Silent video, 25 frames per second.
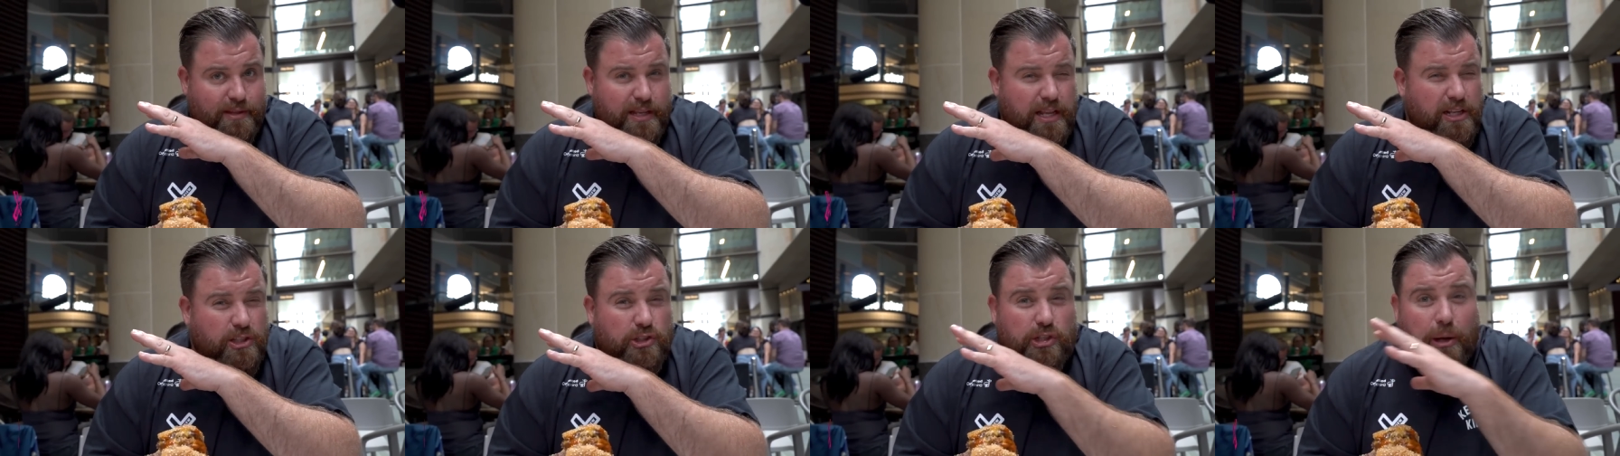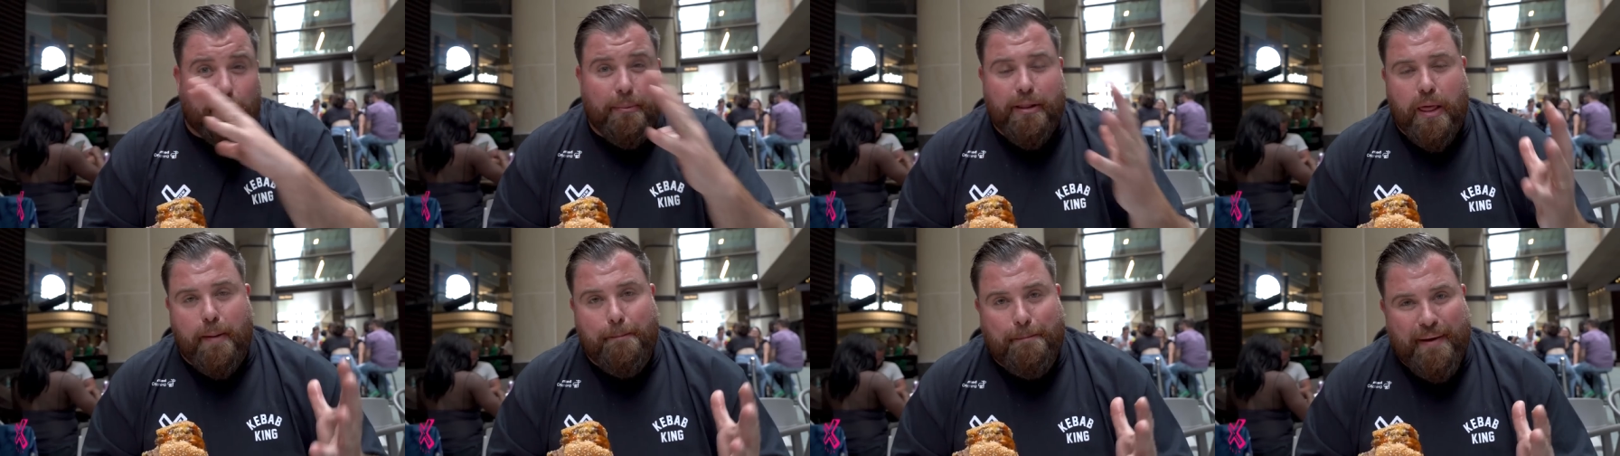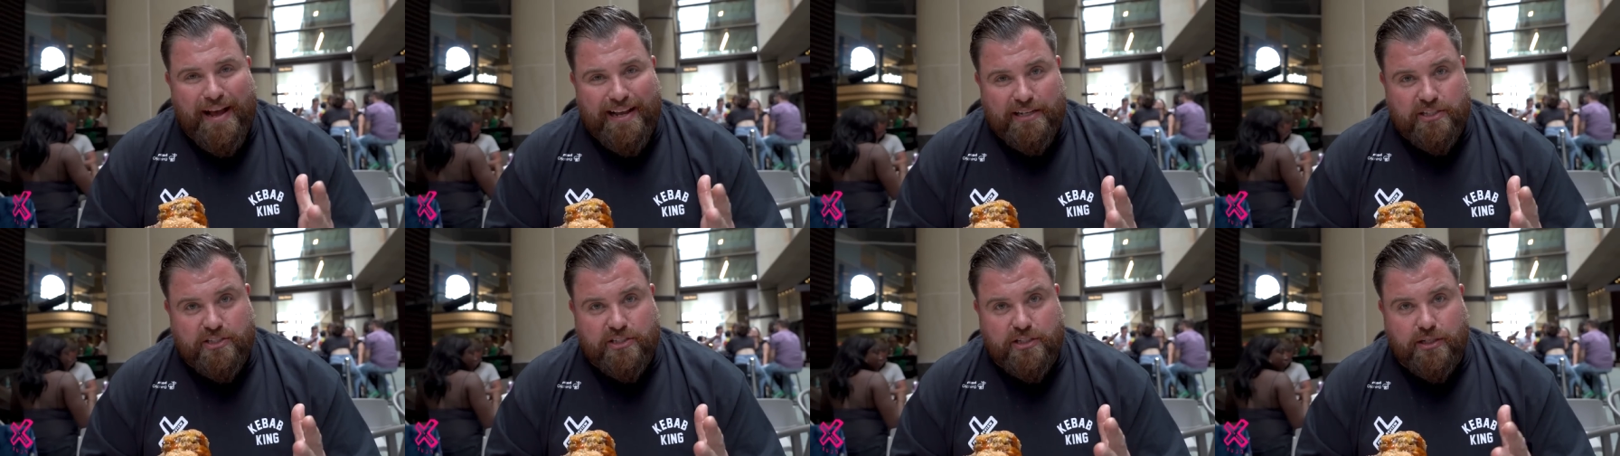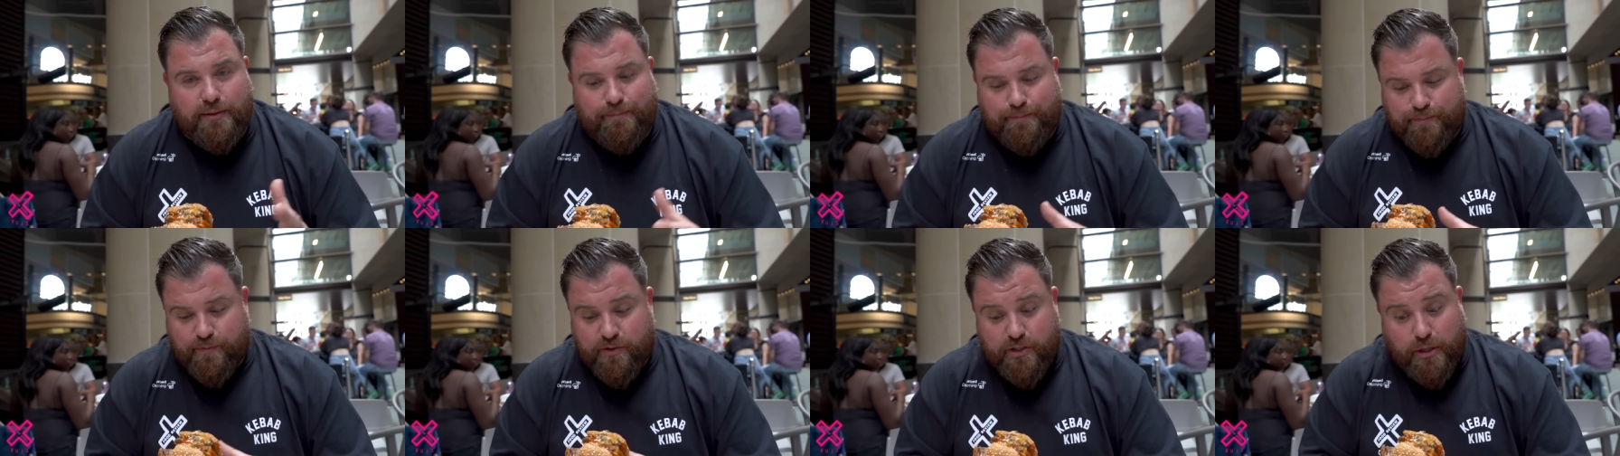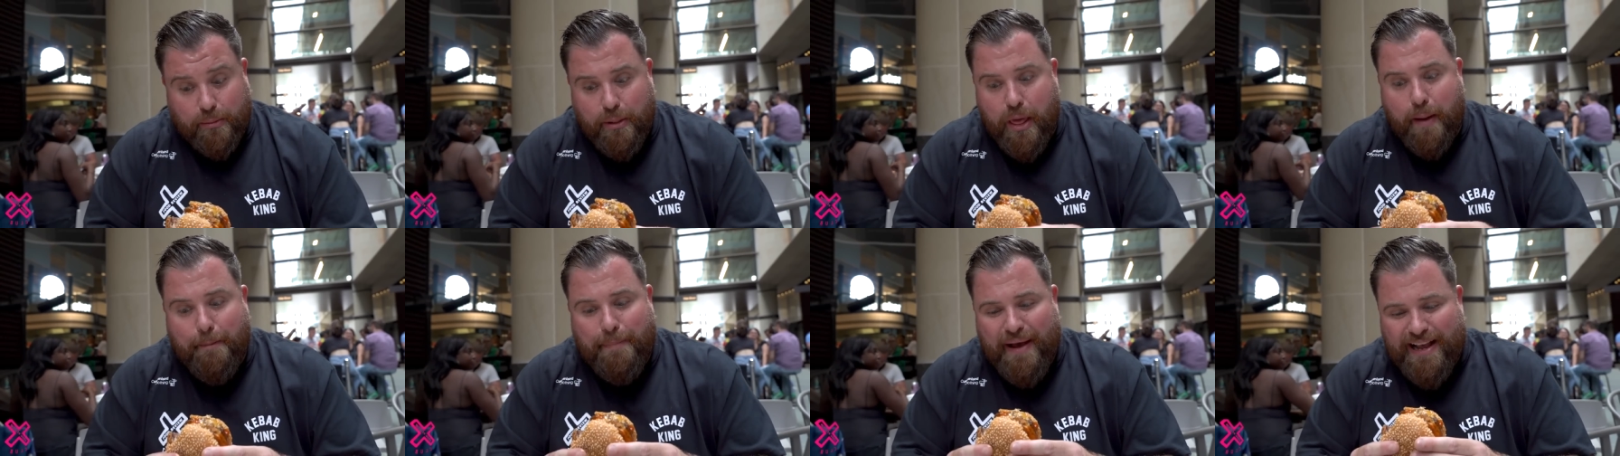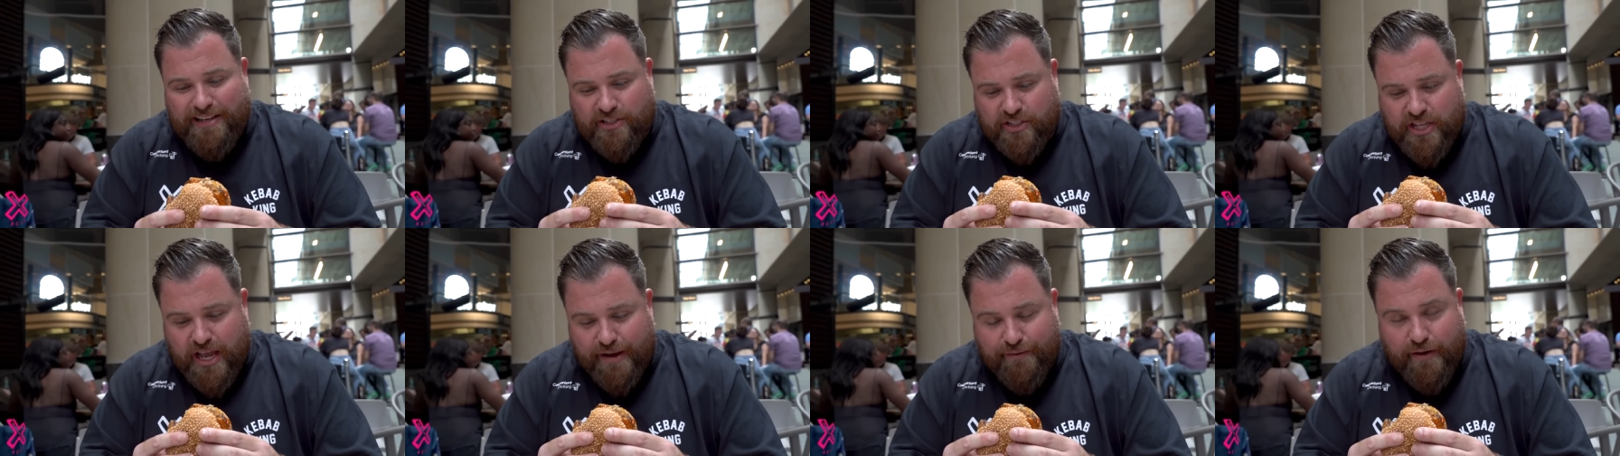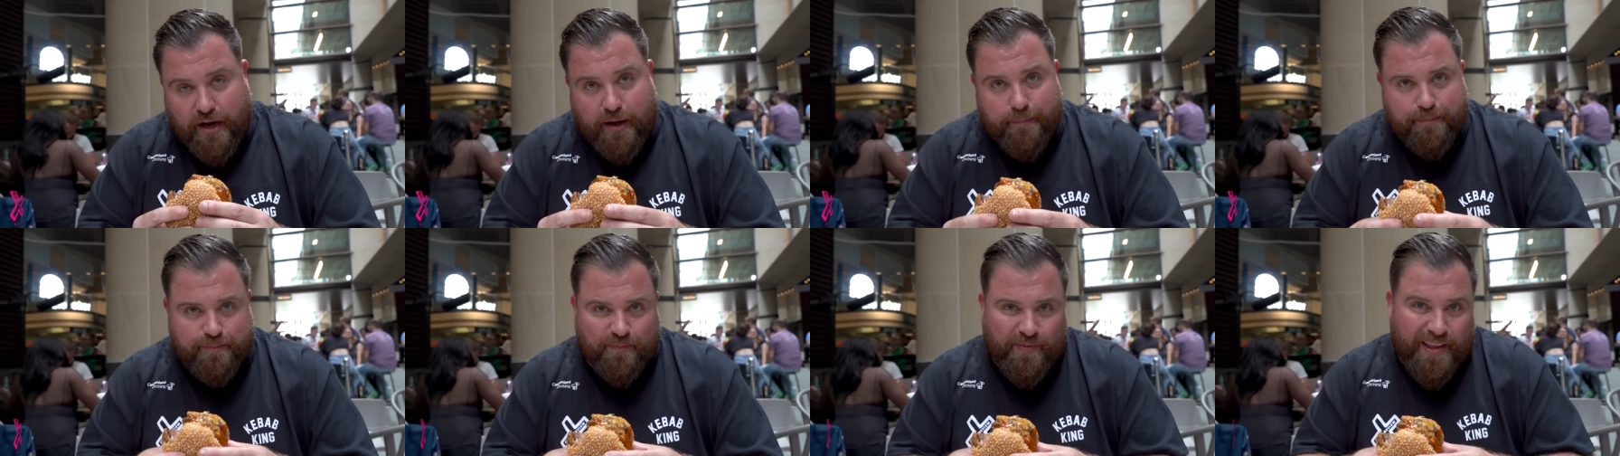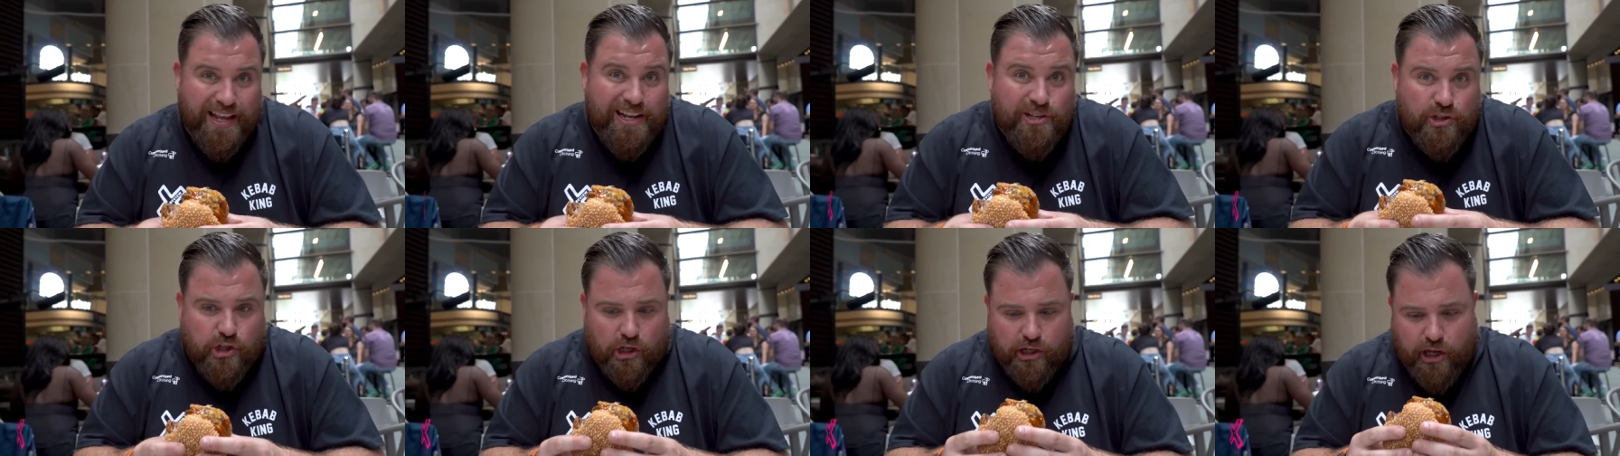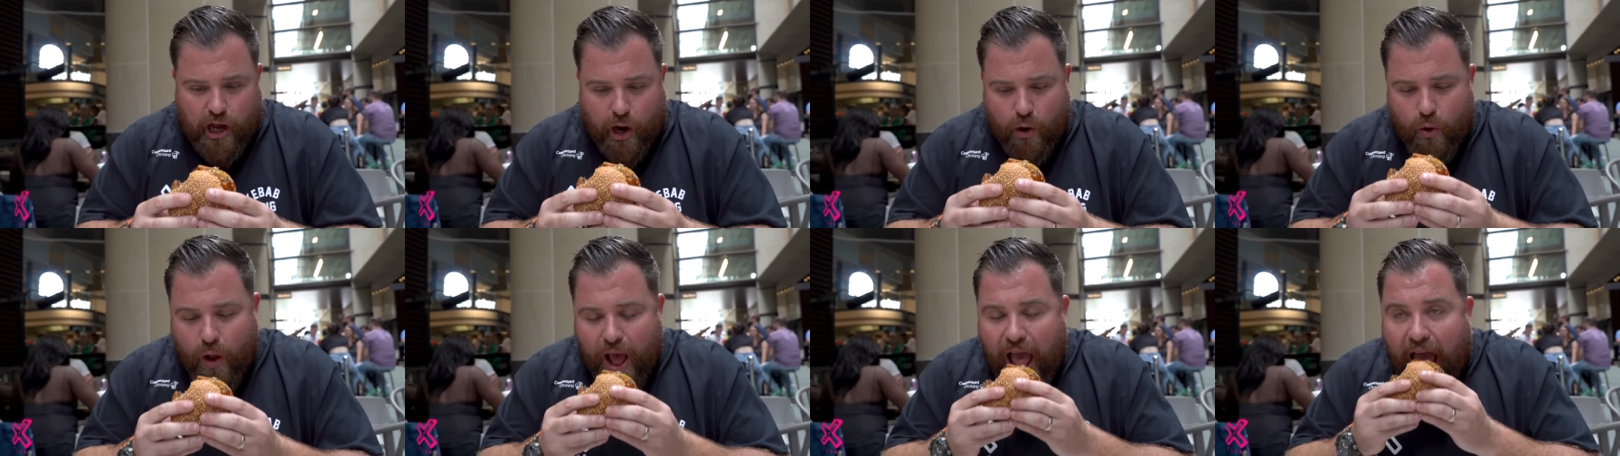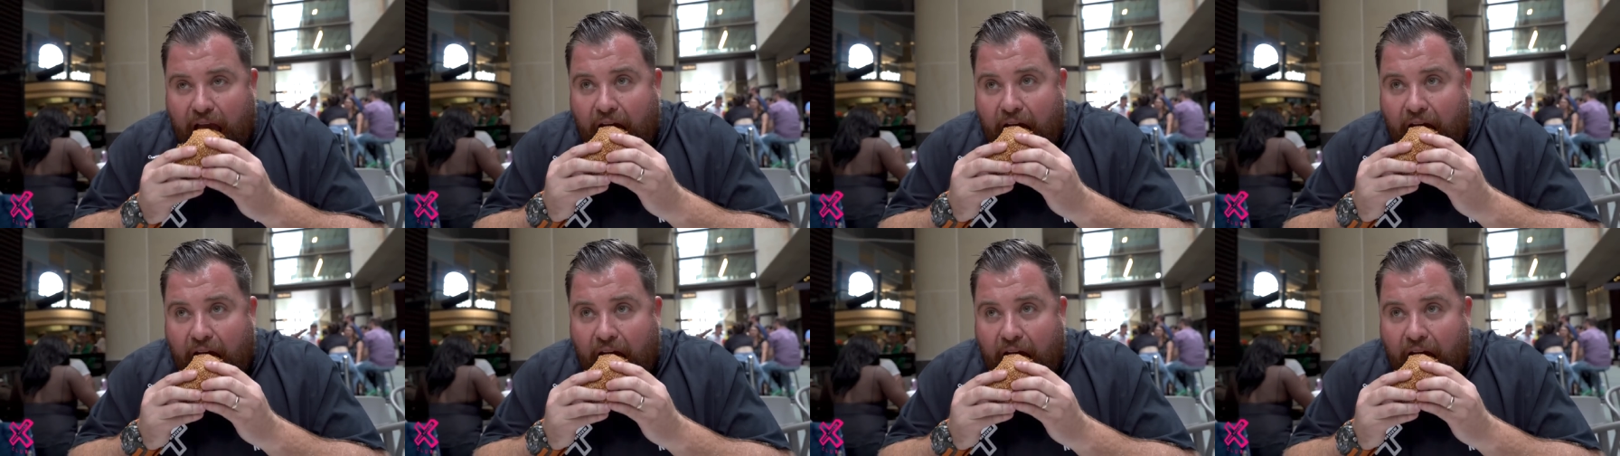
some of the best, some of the best ever. He's the GOAT.